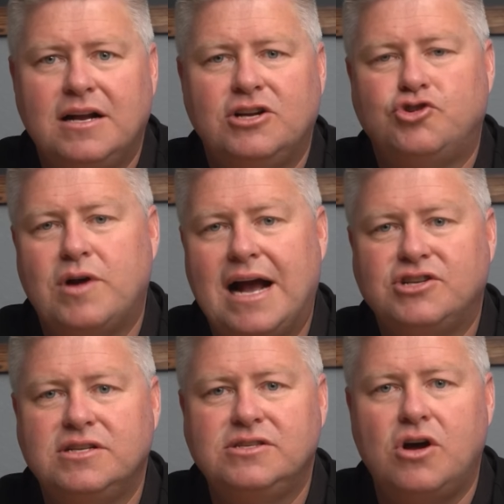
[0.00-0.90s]

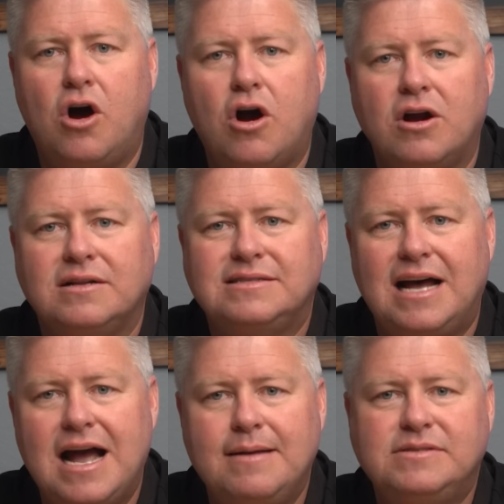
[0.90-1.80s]
Contractions are
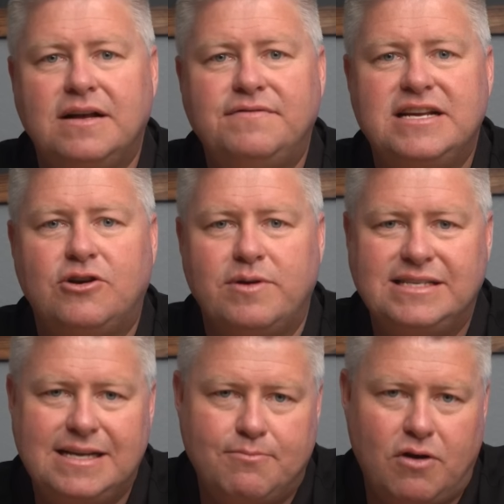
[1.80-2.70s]
times of
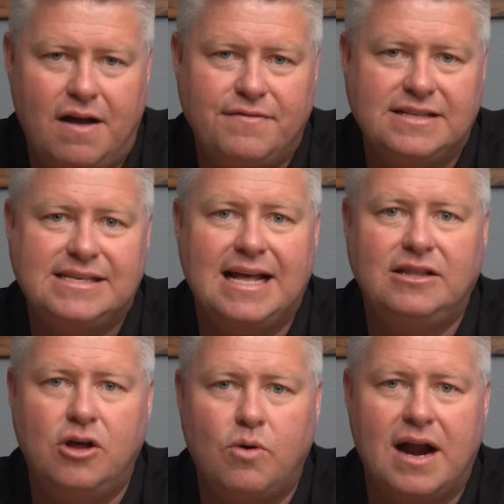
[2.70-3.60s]
decreasing profits
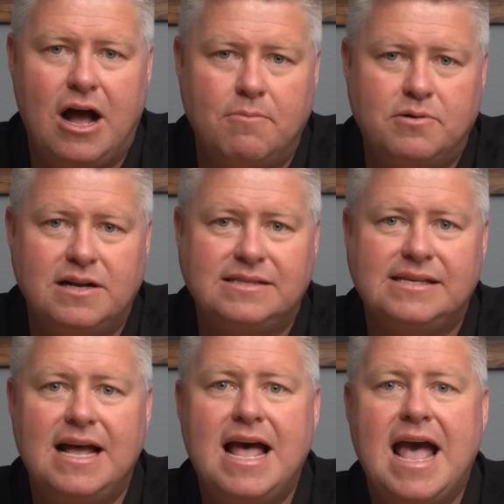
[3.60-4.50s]
and lower outputs,